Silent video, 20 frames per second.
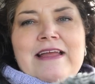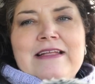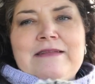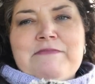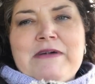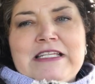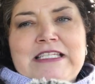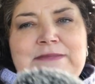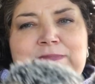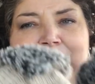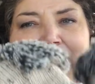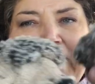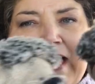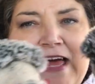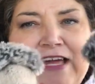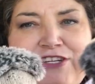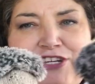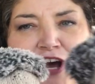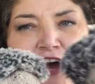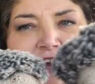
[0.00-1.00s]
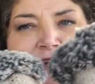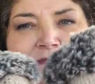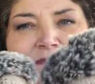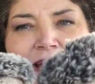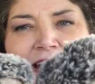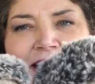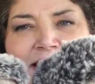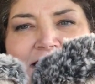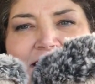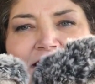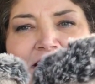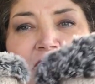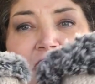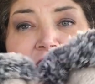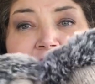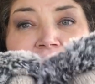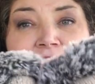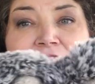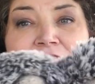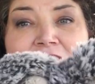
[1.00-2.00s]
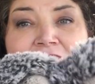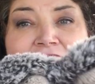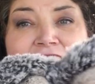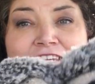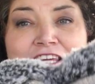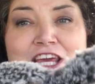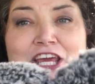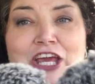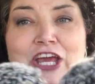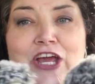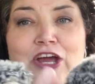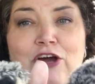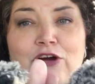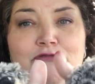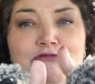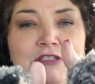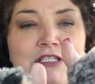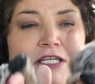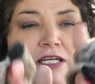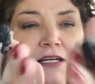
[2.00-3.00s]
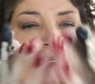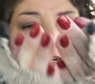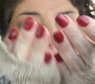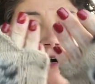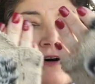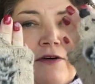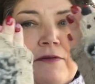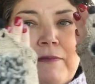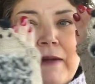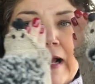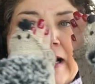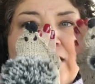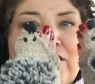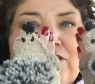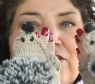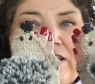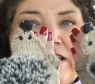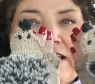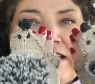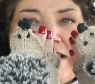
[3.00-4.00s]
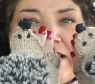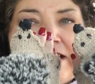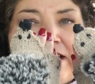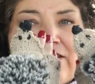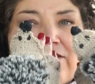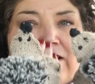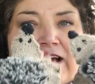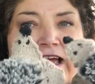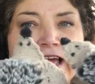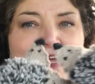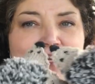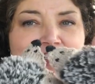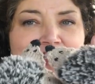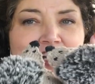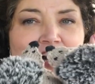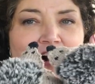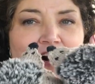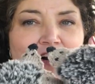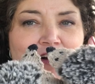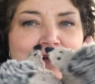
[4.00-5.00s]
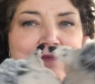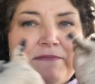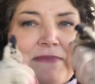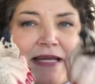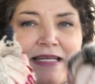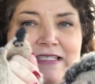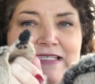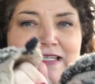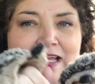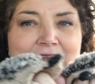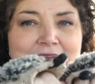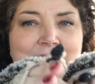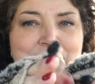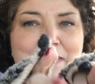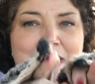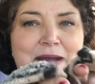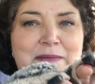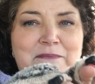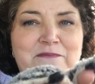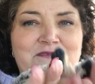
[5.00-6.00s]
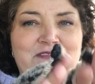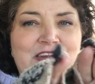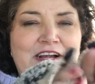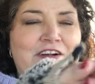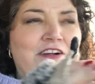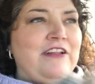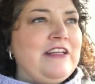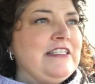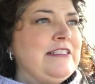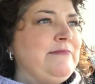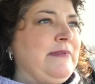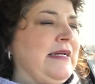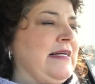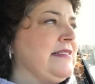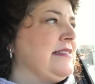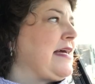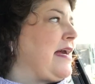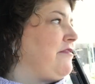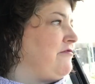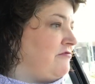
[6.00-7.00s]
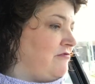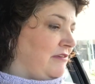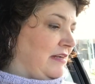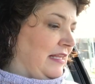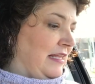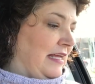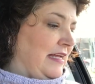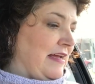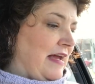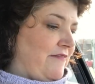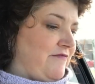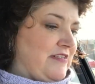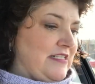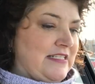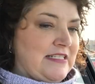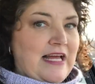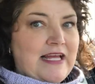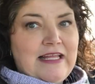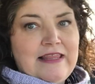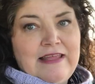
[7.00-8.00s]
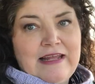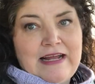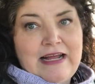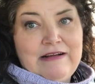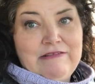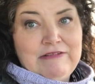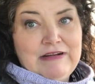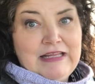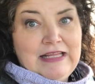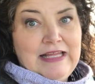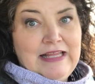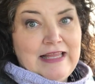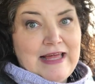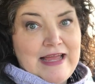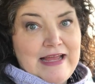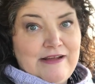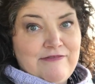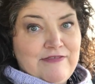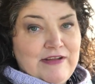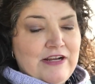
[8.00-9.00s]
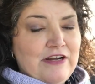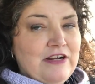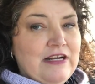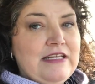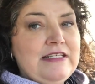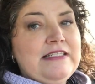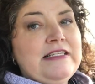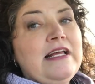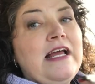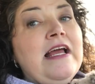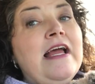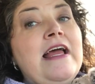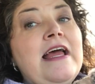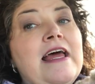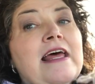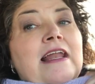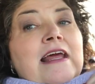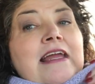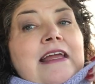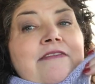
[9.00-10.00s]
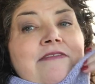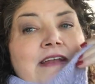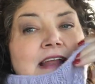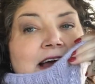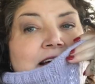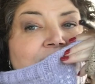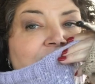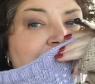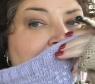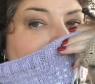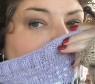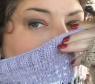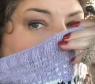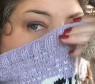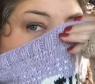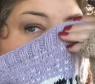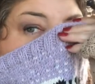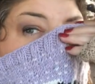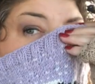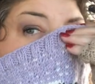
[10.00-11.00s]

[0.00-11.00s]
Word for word: It must be the hedgehog mitts. Aren't these cute? oh my goodness, little hedgehog bits. And I made them fingerless because I really have decided that I really like fingerless. And I even have my